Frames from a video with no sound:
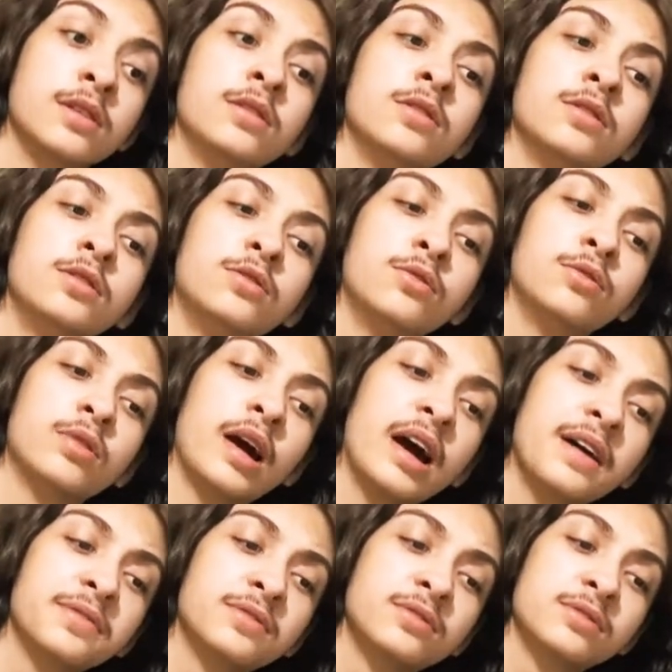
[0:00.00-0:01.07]
you
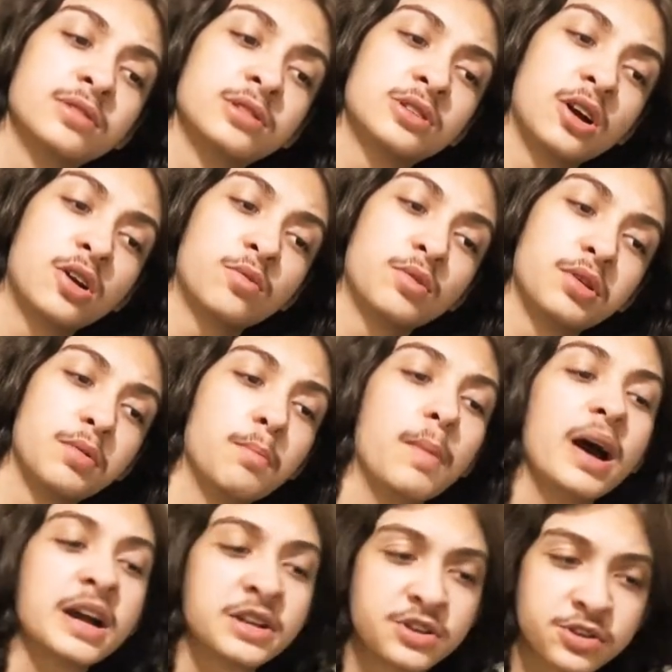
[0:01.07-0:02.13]
have to start with
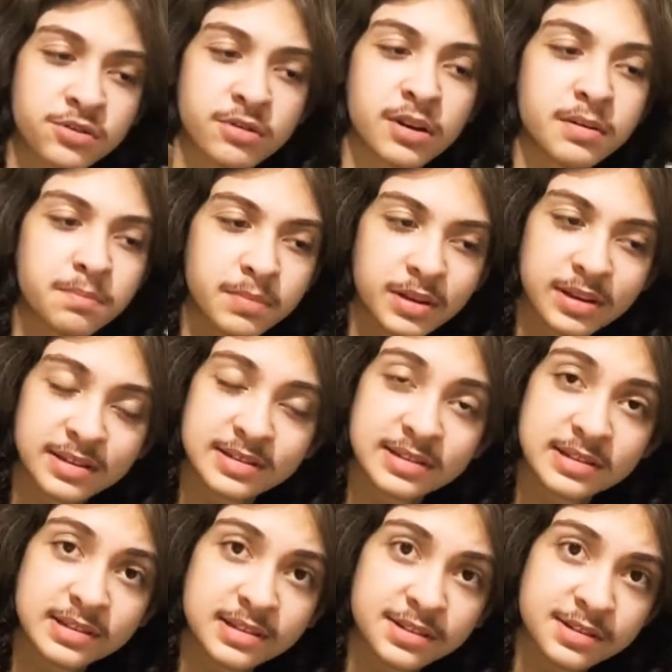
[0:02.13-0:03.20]
matched grip because
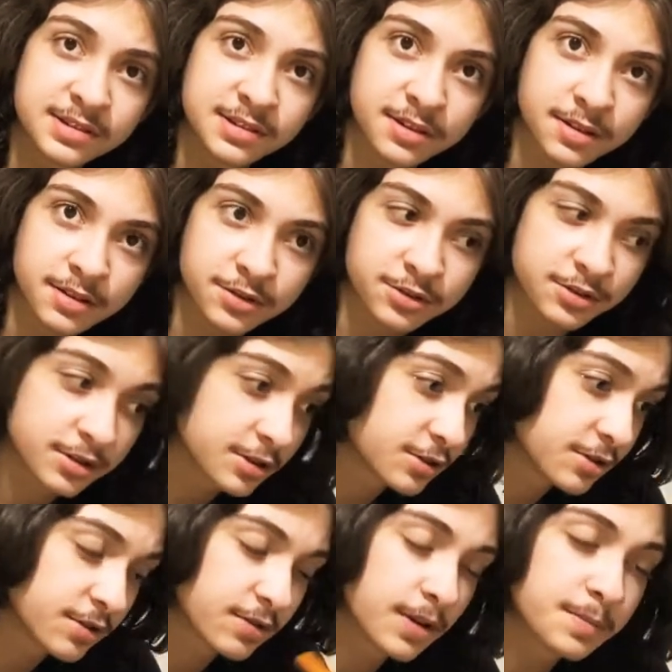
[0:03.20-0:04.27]
it's easier than
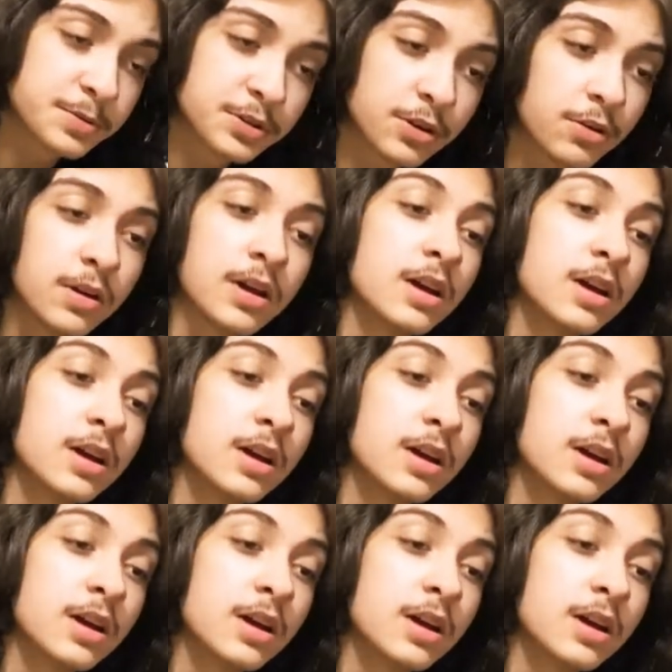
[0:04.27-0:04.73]
traditional grip. So